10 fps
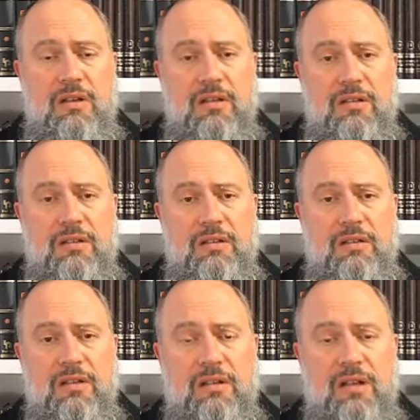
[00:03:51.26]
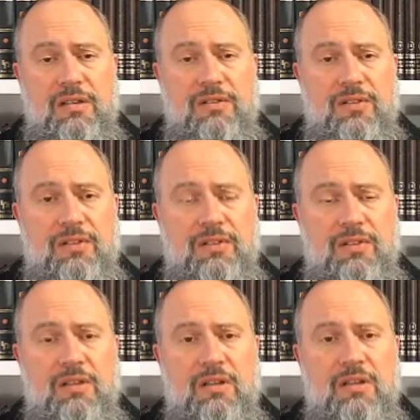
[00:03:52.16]
and
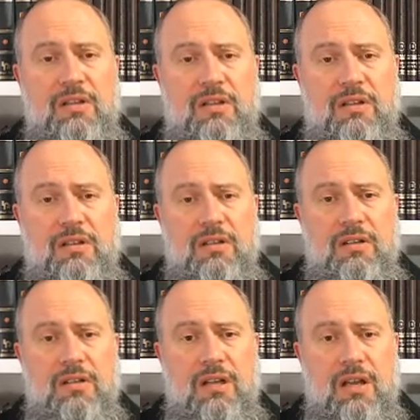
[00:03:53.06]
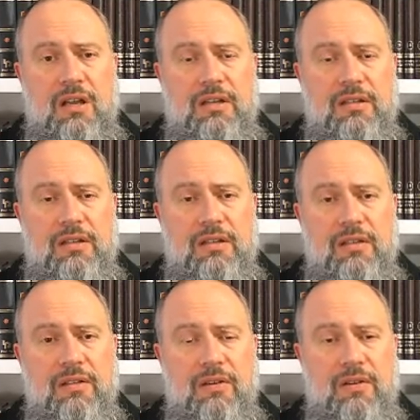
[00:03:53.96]
illustrious halachic
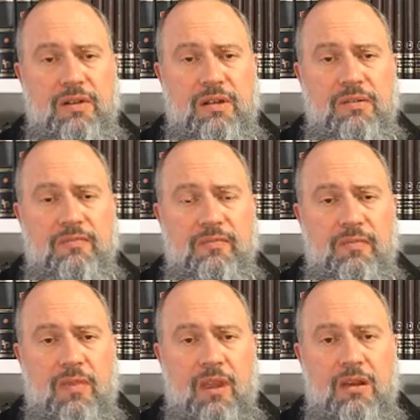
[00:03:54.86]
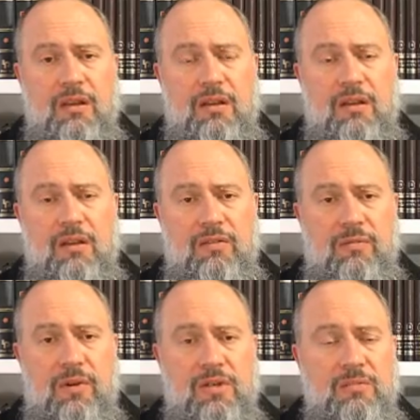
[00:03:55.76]
authority of
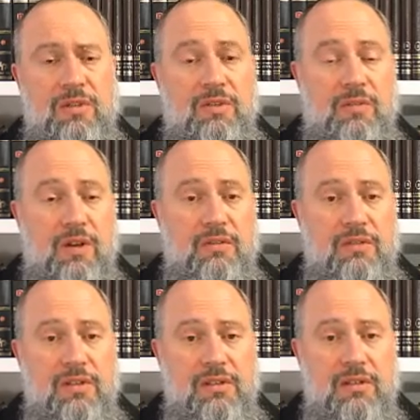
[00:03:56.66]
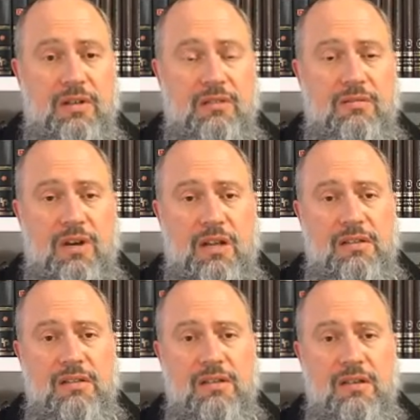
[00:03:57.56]
approximately 200 years ago,
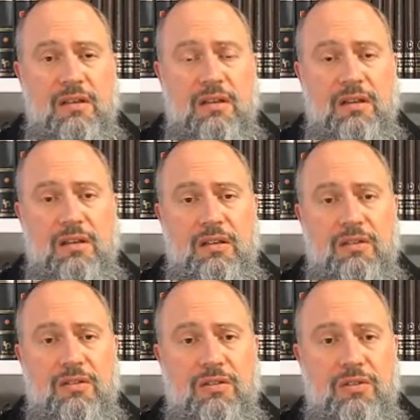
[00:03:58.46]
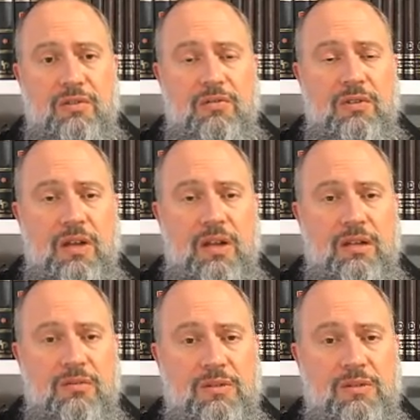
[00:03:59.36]
writes in two halachic